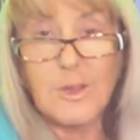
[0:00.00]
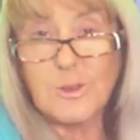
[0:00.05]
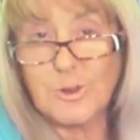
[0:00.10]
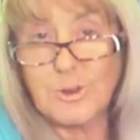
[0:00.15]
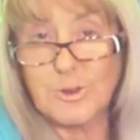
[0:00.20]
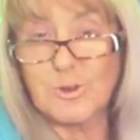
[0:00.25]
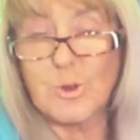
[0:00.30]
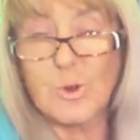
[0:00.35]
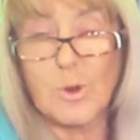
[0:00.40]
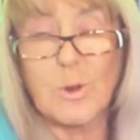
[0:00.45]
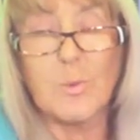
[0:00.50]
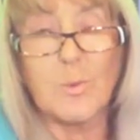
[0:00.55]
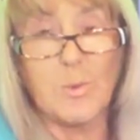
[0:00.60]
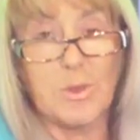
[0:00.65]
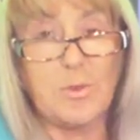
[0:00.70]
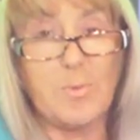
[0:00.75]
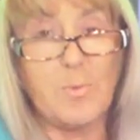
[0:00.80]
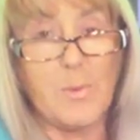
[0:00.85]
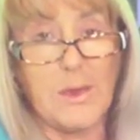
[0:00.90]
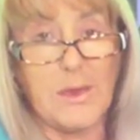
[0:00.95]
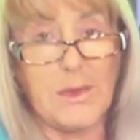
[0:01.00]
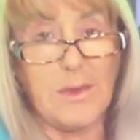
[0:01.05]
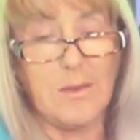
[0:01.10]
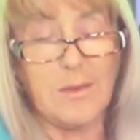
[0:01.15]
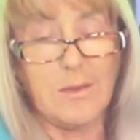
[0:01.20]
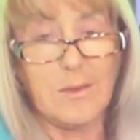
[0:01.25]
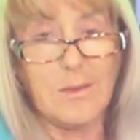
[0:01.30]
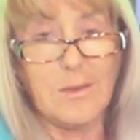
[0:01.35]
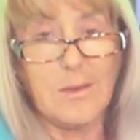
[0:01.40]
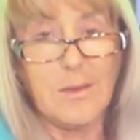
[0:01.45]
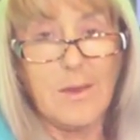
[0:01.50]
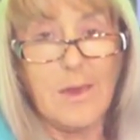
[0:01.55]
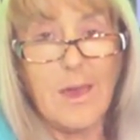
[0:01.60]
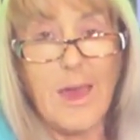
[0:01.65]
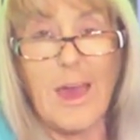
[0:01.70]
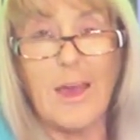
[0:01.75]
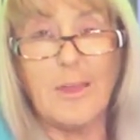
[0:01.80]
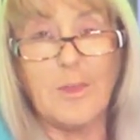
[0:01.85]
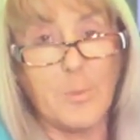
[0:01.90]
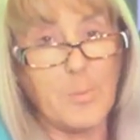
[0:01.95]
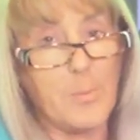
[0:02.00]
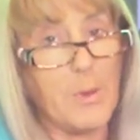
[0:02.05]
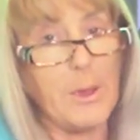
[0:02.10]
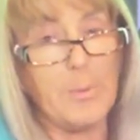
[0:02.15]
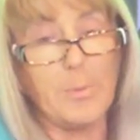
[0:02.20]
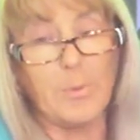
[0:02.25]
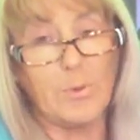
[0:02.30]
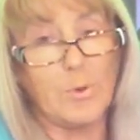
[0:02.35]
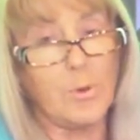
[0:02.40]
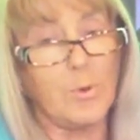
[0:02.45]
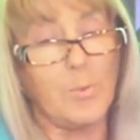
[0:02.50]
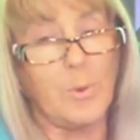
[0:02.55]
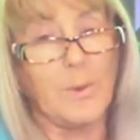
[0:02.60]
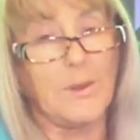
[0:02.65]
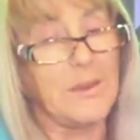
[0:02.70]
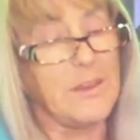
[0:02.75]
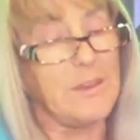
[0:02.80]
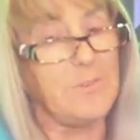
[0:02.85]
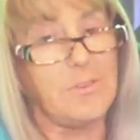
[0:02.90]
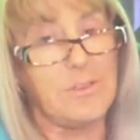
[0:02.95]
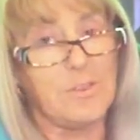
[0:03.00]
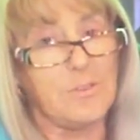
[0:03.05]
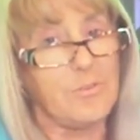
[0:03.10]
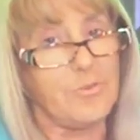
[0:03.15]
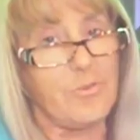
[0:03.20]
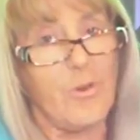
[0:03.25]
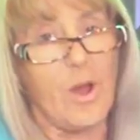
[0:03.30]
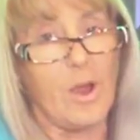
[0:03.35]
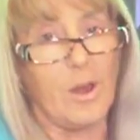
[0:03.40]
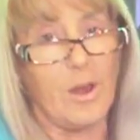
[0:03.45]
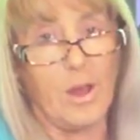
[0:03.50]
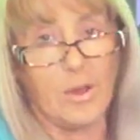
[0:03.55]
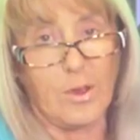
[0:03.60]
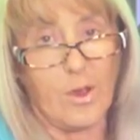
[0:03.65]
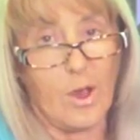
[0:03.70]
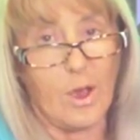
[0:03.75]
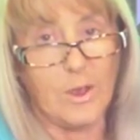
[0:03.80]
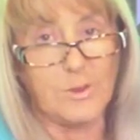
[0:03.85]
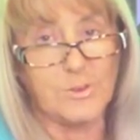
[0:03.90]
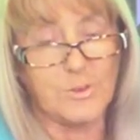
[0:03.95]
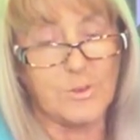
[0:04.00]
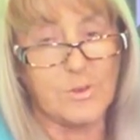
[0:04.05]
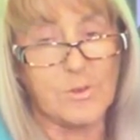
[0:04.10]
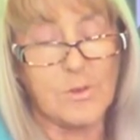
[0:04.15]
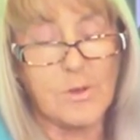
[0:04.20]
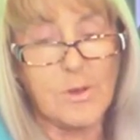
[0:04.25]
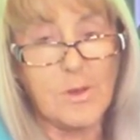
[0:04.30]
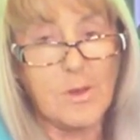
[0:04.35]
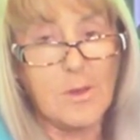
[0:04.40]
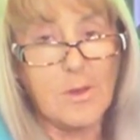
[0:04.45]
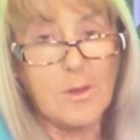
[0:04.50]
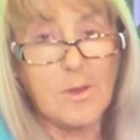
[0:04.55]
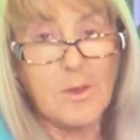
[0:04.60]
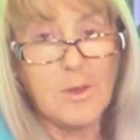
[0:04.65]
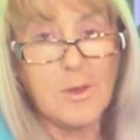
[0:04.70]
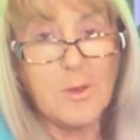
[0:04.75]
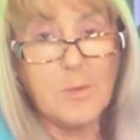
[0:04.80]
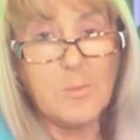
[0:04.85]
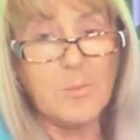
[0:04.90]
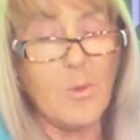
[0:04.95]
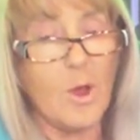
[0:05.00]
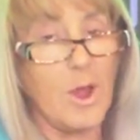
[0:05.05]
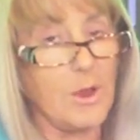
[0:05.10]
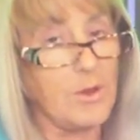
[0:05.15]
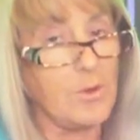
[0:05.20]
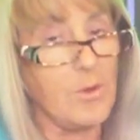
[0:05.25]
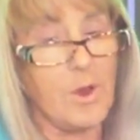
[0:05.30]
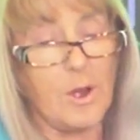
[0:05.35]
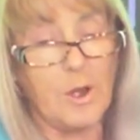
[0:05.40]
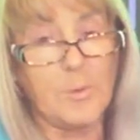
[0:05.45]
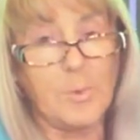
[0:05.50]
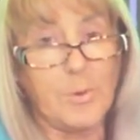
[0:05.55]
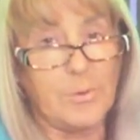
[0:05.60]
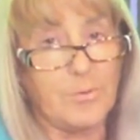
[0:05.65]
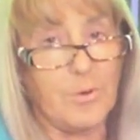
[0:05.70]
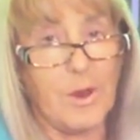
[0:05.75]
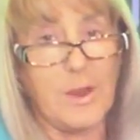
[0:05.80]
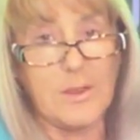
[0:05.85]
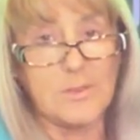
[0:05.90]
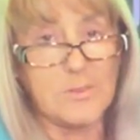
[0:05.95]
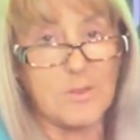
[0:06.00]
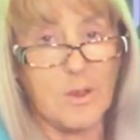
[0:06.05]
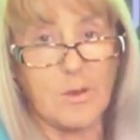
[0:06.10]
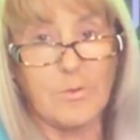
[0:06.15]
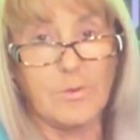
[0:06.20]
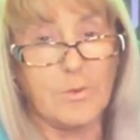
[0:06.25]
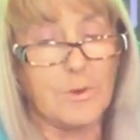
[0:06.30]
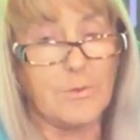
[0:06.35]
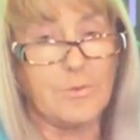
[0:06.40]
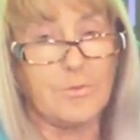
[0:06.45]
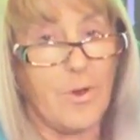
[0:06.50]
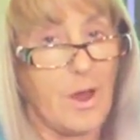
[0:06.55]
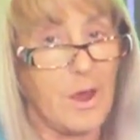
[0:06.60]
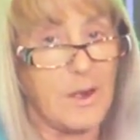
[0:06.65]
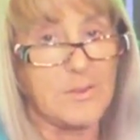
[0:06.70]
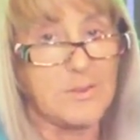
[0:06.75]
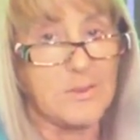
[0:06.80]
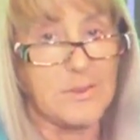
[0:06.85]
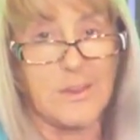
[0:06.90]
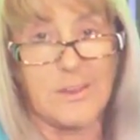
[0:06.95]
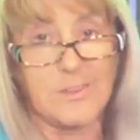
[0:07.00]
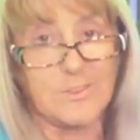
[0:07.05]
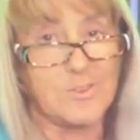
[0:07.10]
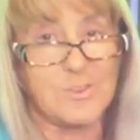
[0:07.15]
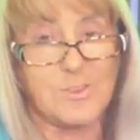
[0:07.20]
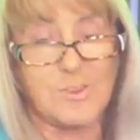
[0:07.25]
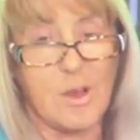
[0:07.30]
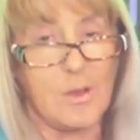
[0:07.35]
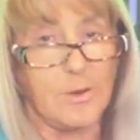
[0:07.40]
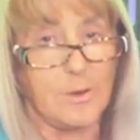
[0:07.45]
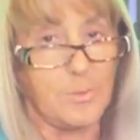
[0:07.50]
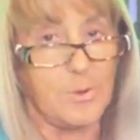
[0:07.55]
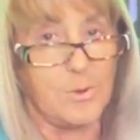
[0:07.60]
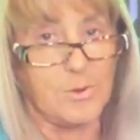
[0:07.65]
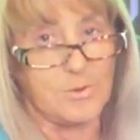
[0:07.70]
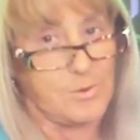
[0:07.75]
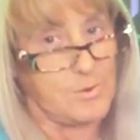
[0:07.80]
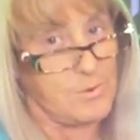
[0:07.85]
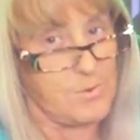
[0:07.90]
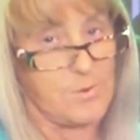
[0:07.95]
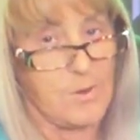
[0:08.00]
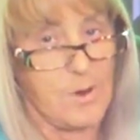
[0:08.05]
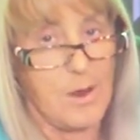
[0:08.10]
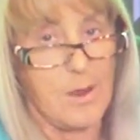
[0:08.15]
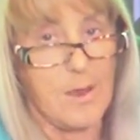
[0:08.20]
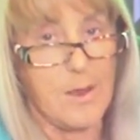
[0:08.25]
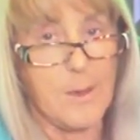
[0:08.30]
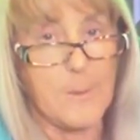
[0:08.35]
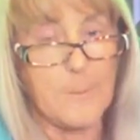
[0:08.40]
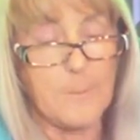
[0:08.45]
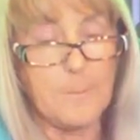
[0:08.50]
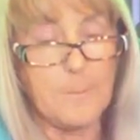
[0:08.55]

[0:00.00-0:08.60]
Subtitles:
to join with me and the people who believe in the fight like I do. My incredible friends over at Fighters Against Child Abuse Australia.